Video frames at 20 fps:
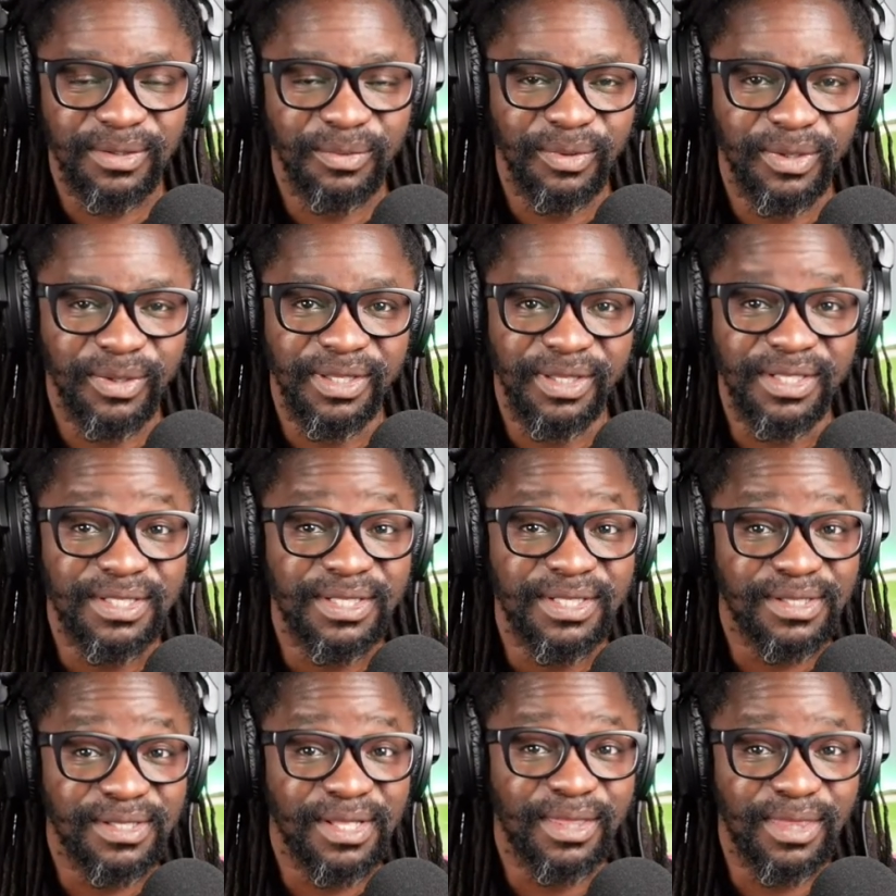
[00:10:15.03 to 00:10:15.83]
Well, this
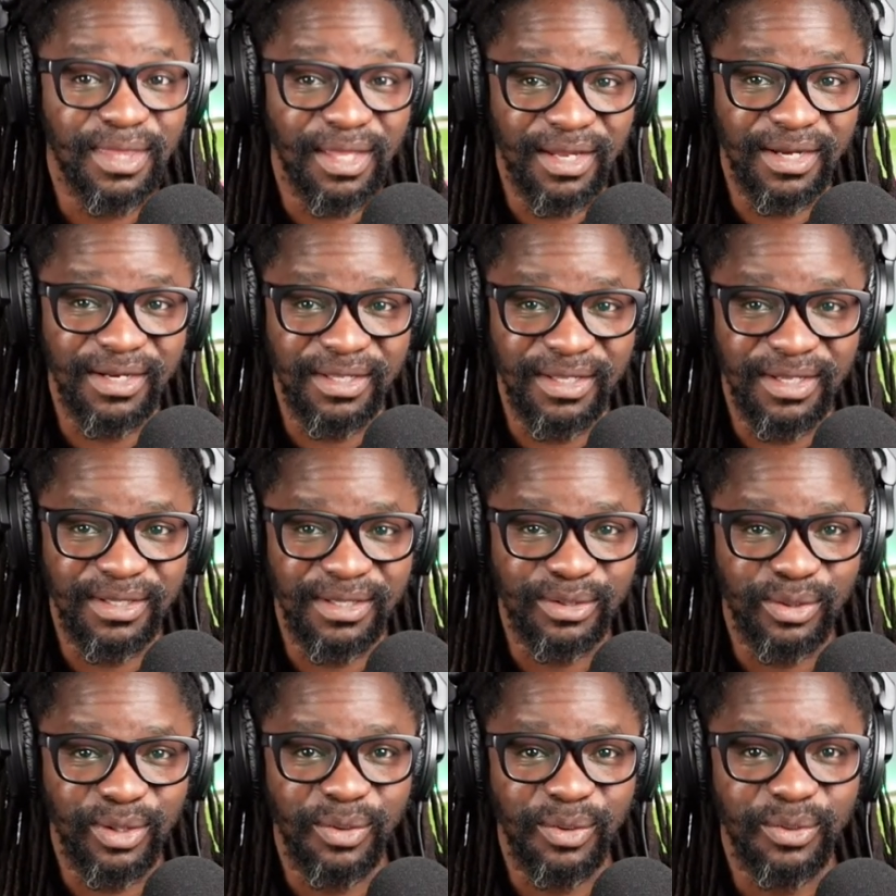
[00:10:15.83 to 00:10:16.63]
is the third year,
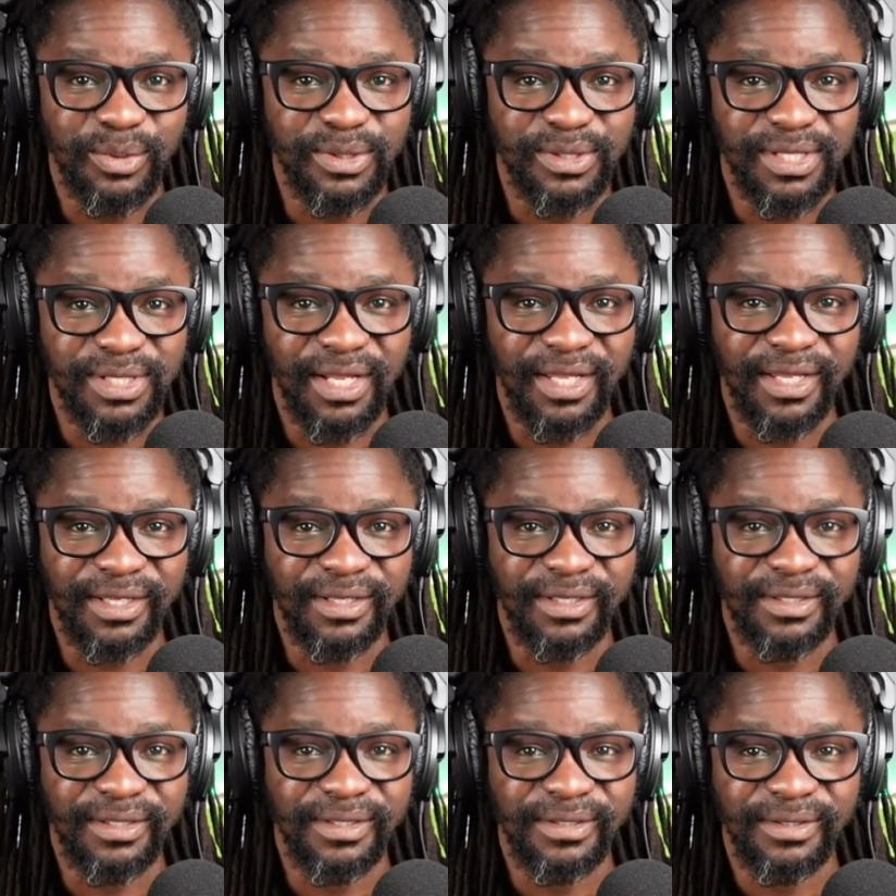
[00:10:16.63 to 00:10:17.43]
so I was like
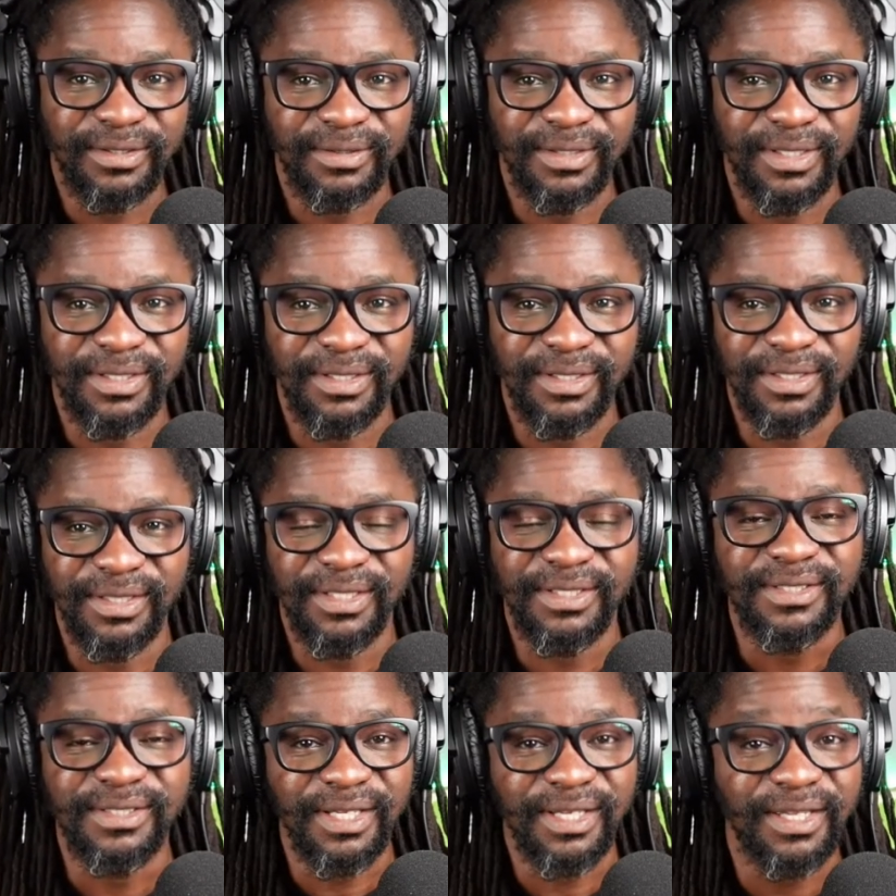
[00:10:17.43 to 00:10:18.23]
in
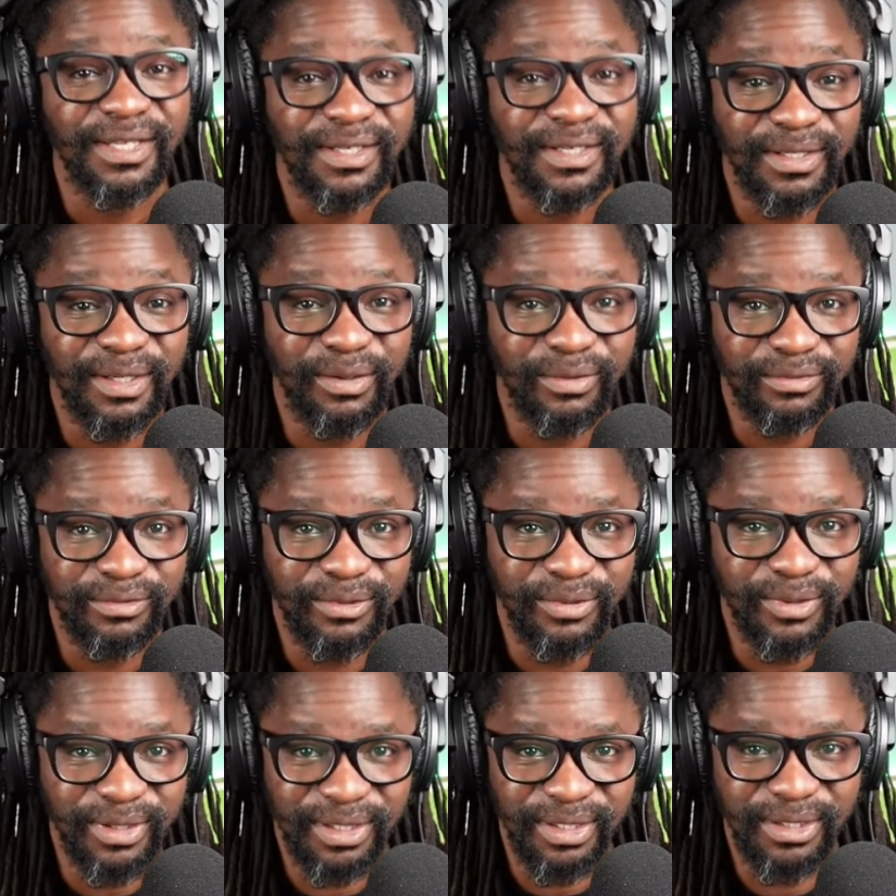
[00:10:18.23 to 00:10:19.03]
the second year of
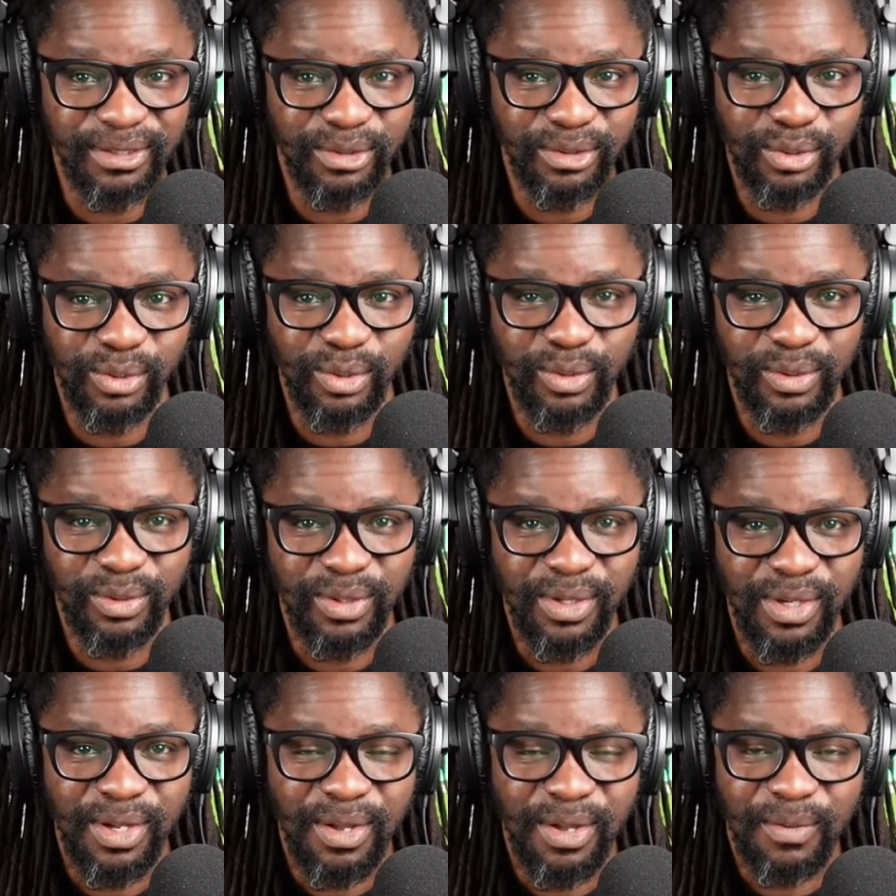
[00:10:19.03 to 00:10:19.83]
doing this show.
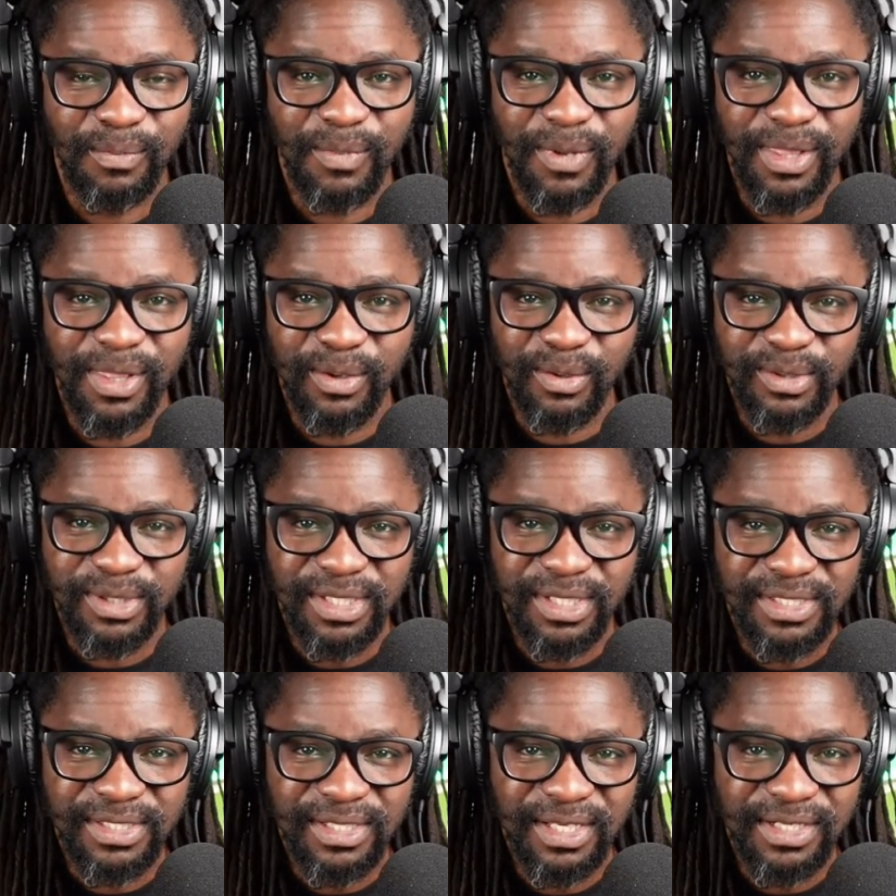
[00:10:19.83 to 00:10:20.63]
But there was
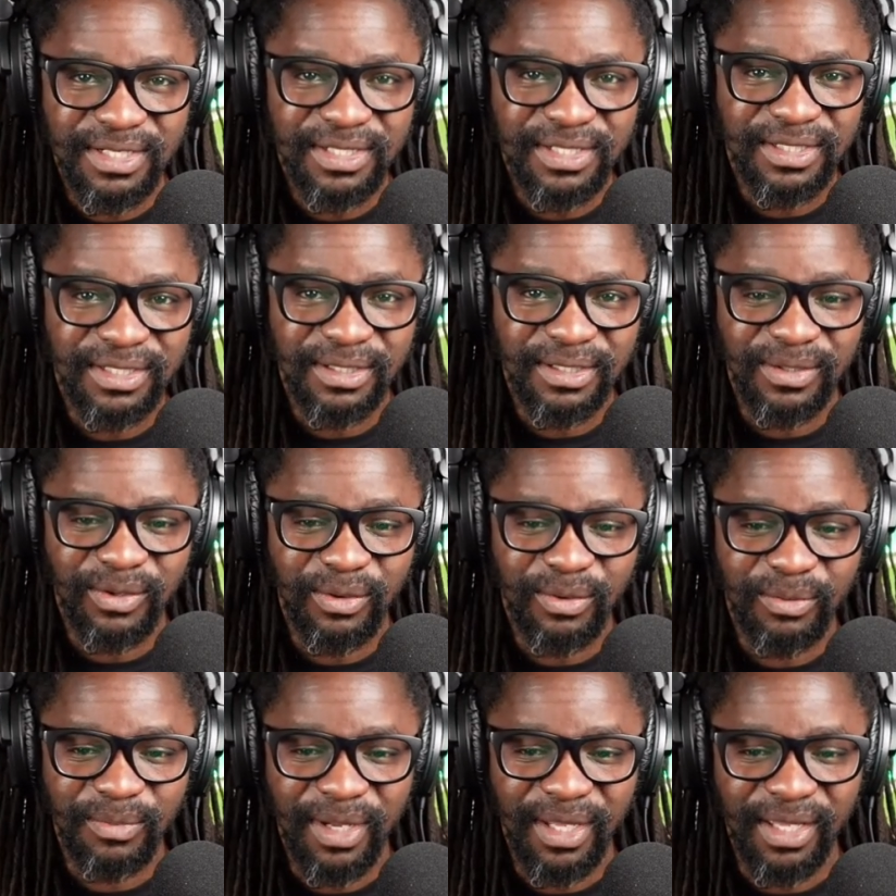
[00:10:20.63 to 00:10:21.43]
a setting
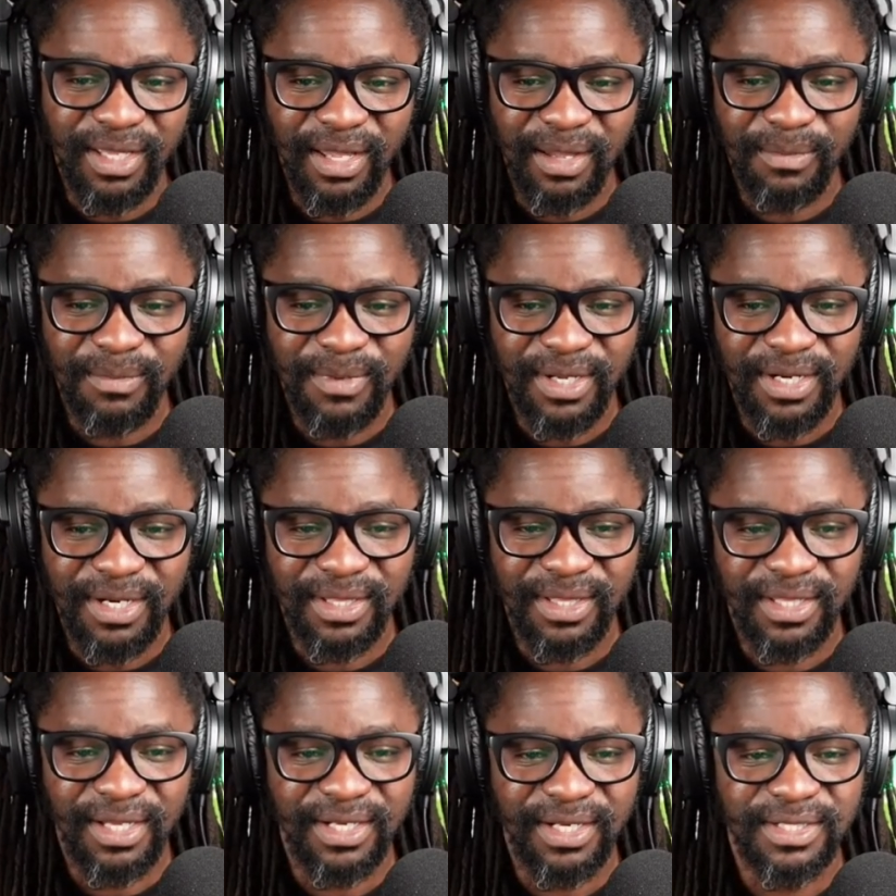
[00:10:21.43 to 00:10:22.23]
on my camera
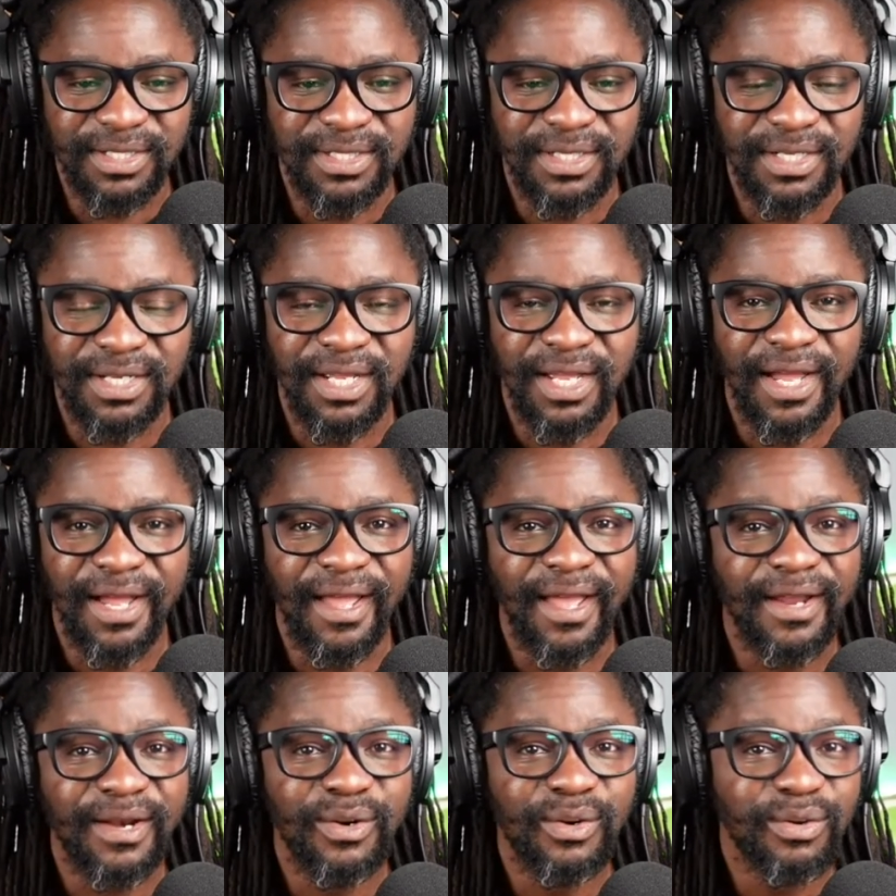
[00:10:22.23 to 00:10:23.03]
that I
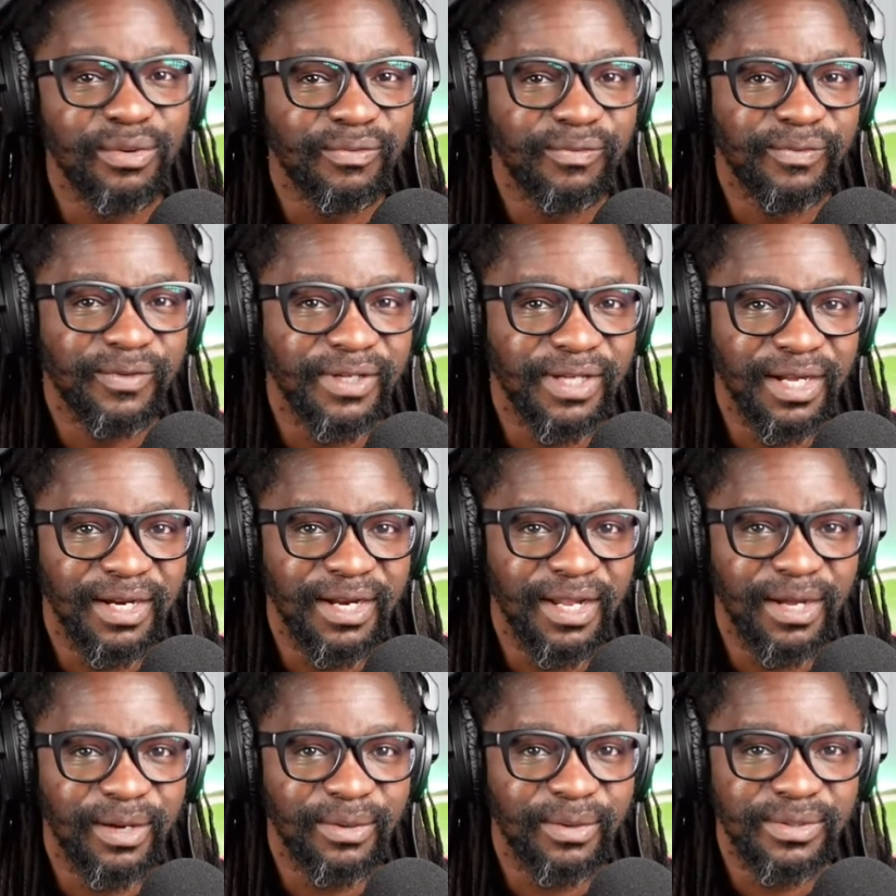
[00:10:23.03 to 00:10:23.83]
had not
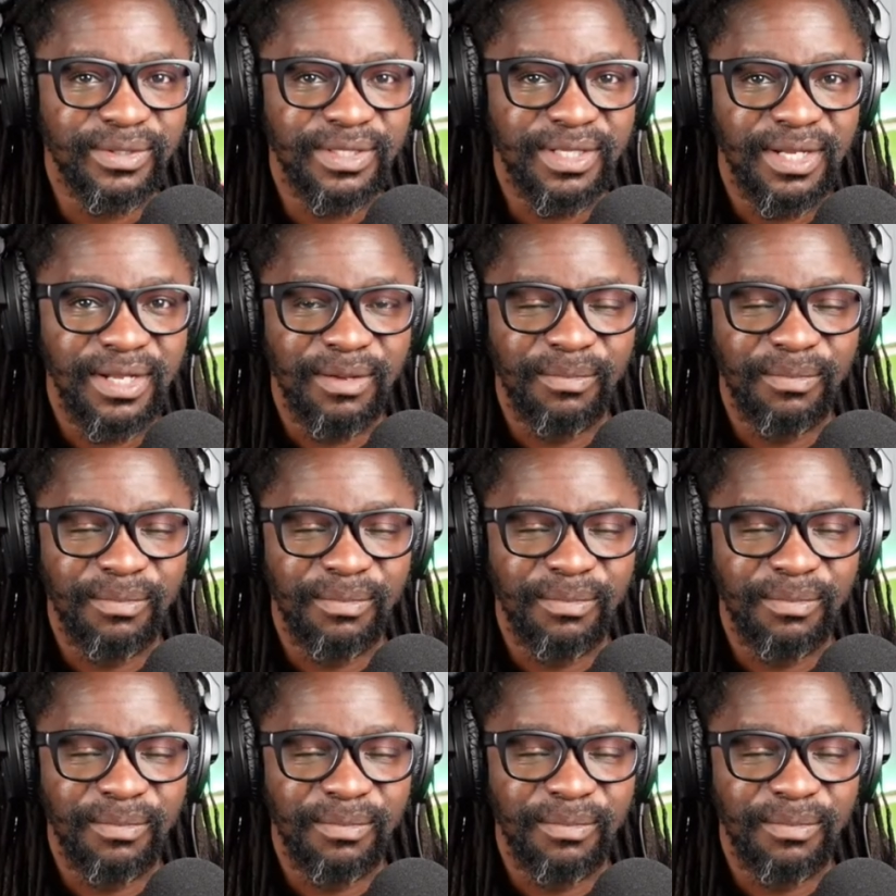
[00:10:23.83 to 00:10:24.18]
figured out.